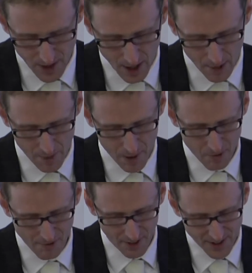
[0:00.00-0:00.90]
It
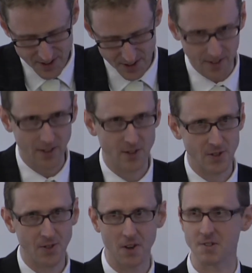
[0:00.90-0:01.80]
provides that, so
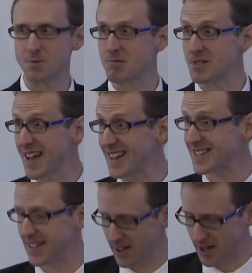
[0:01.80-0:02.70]
far as
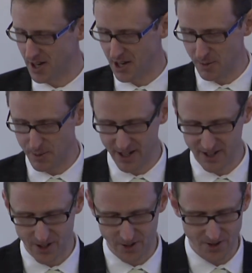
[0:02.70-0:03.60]
protecting IP
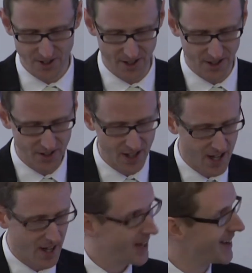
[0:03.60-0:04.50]
is concerned,
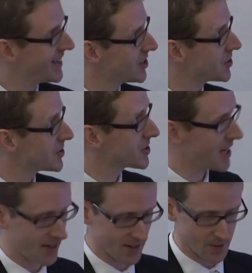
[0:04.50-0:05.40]
each
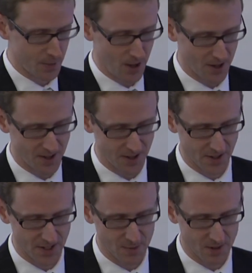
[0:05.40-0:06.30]
state that's party to
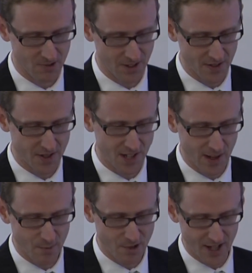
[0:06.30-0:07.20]
this must grant the
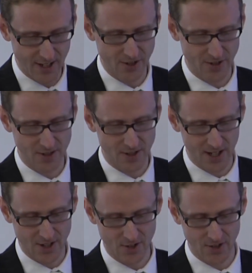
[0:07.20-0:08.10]
same protection to
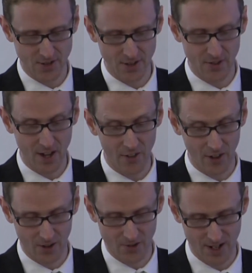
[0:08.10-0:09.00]
nationals of the other
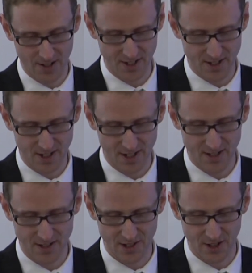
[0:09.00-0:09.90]
contracting
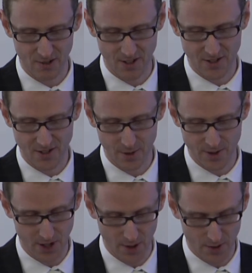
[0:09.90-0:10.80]
states as it grants to
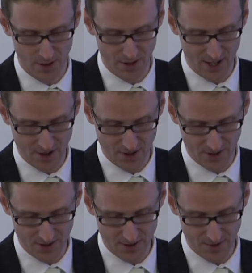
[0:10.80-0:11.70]
its own
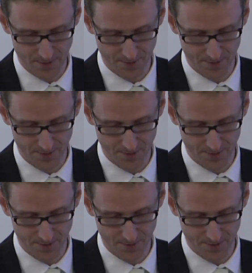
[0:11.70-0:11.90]
nationals.